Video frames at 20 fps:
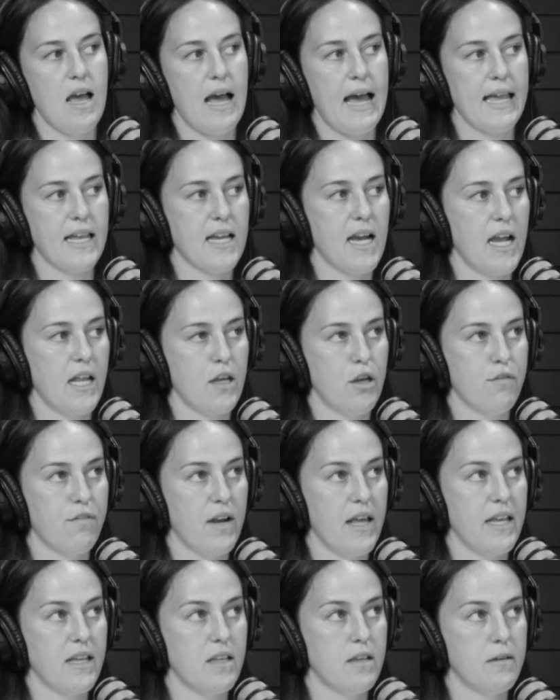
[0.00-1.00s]
I kind of
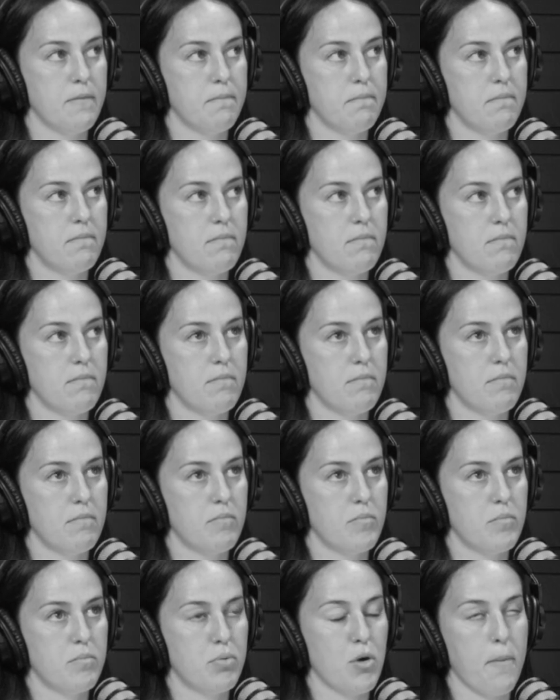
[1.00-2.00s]
like
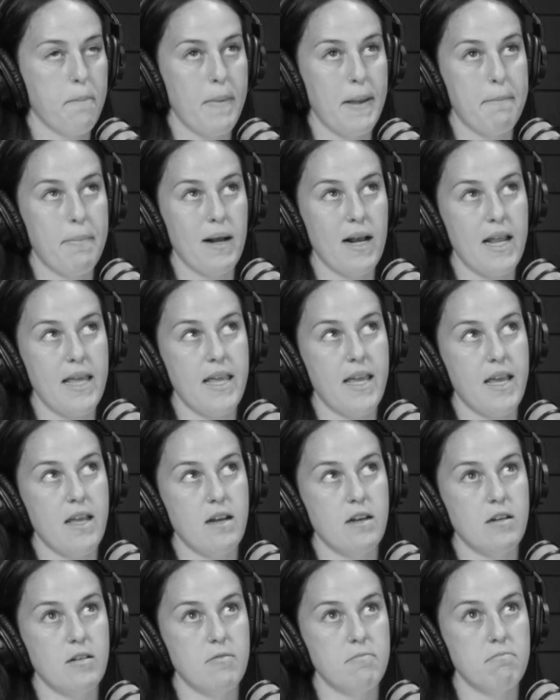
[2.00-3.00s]
put my
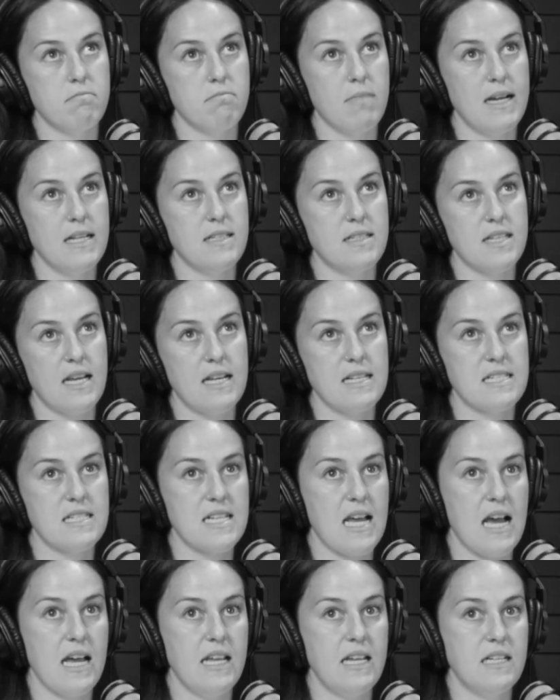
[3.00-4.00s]
playing mindset
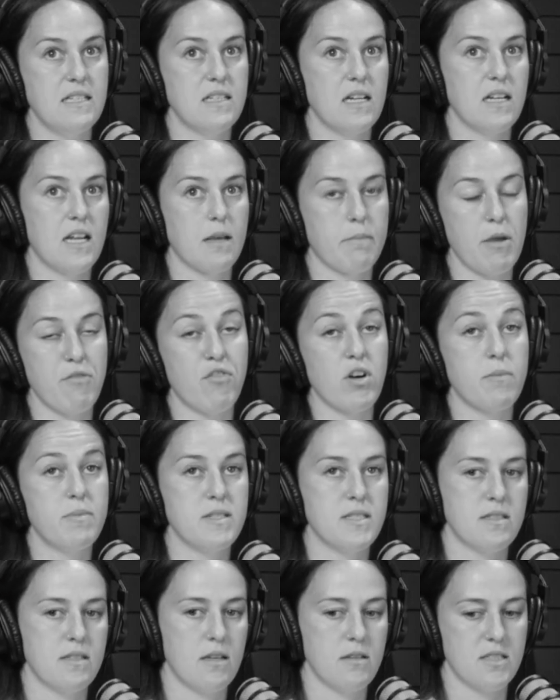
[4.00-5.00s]
aside and like my rugby
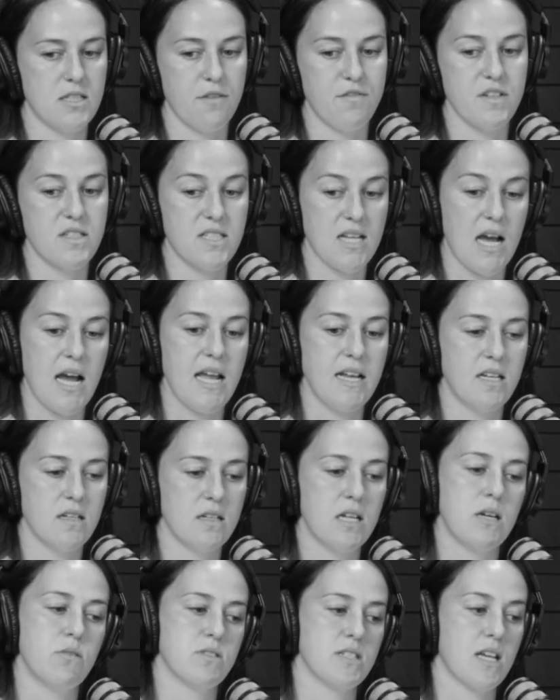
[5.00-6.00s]
stuff aside, and
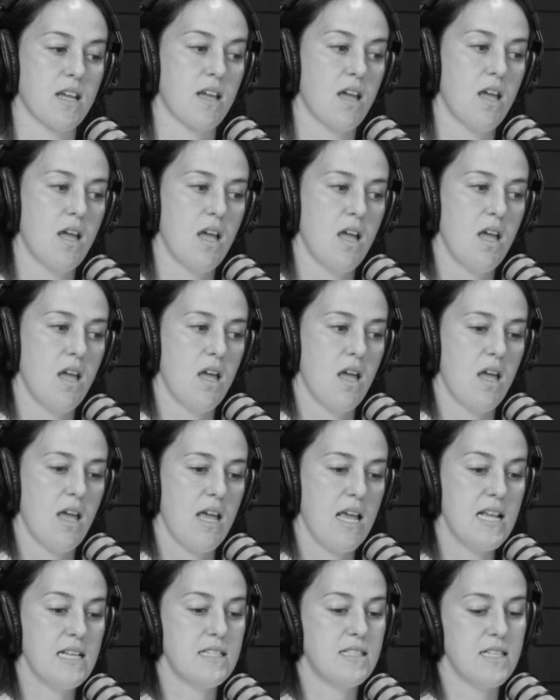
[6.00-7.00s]
I was like,
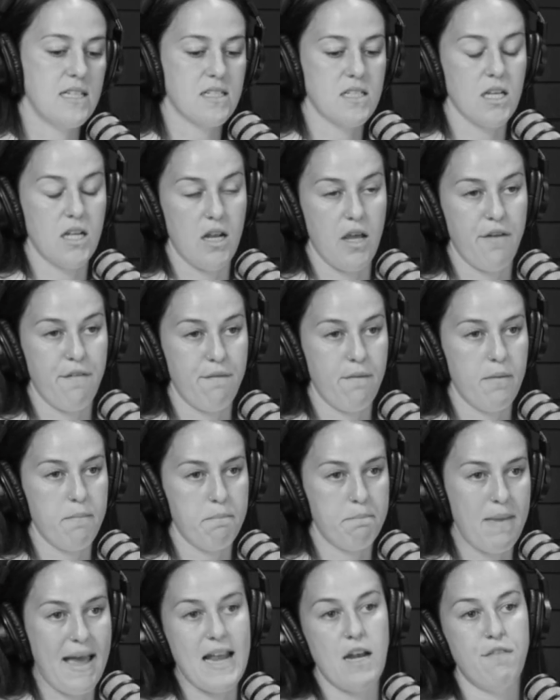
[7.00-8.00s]
is this gonna
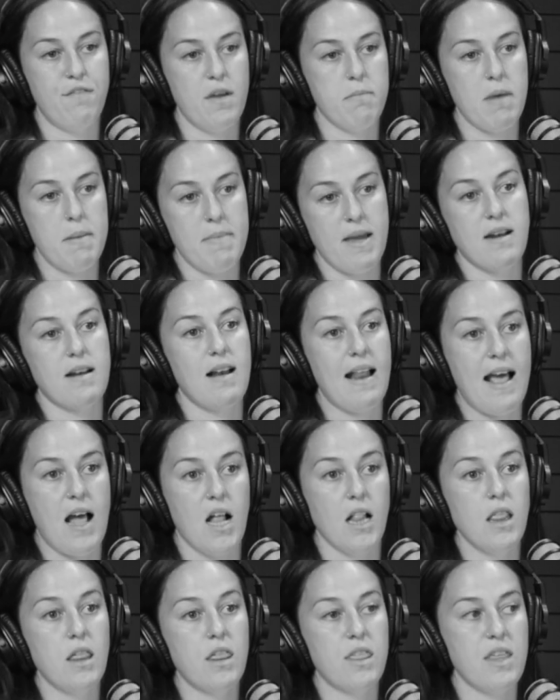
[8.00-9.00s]
benefit my mental
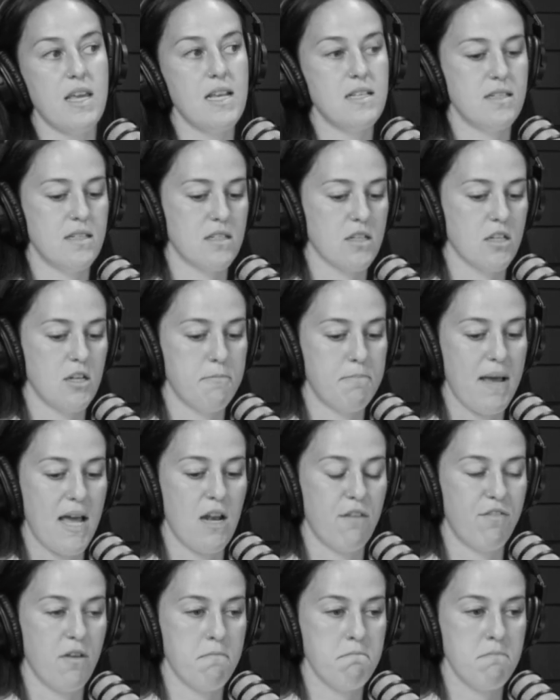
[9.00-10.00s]
health? Is this gonna
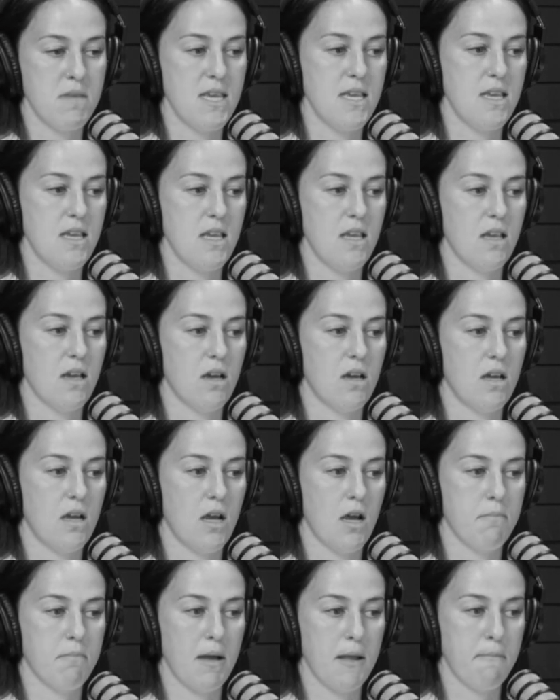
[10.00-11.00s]
benefit me
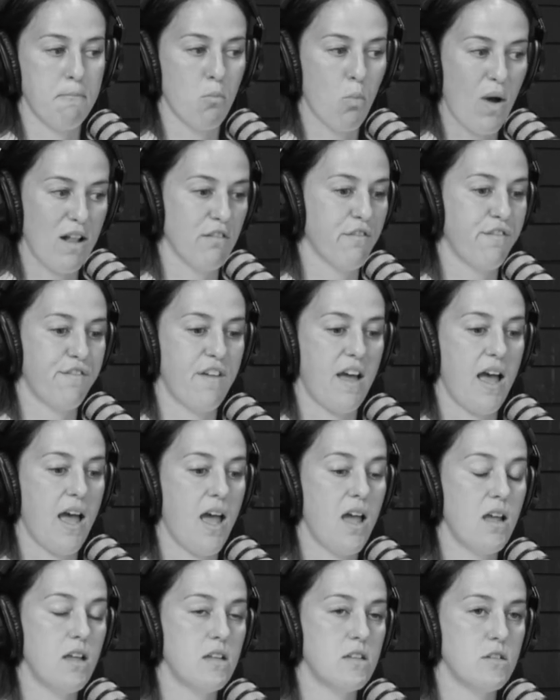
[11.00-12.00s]
and my
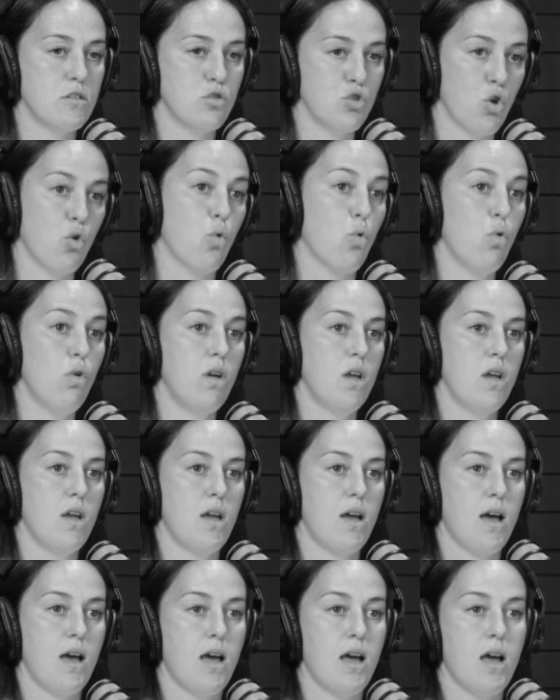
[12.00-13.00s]
welfare? No.
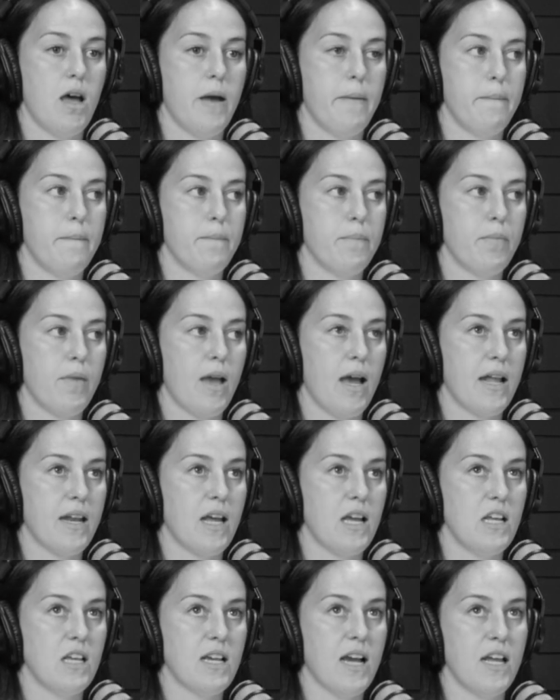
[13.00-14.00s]
And
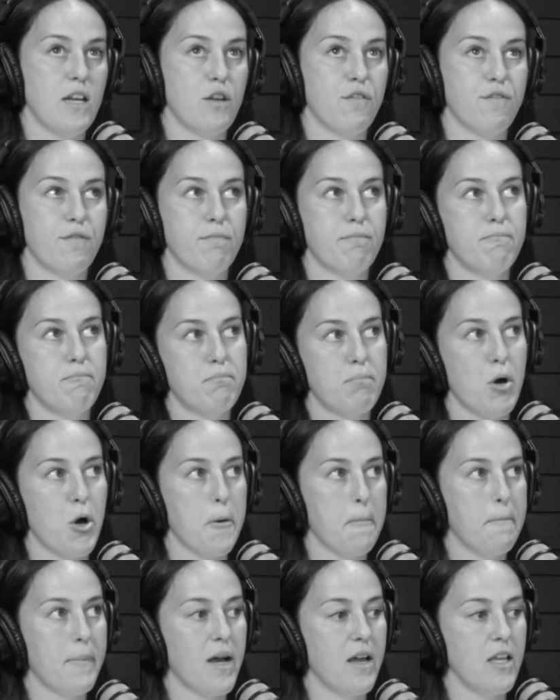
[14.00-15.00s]
I kind of
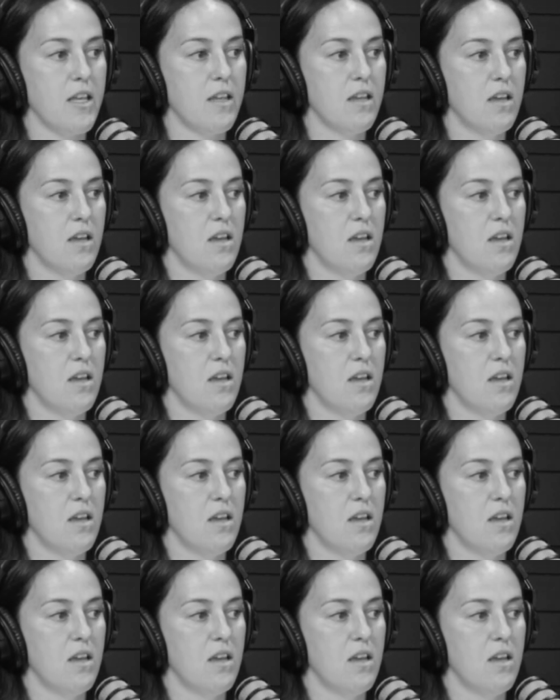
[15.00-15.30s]
put my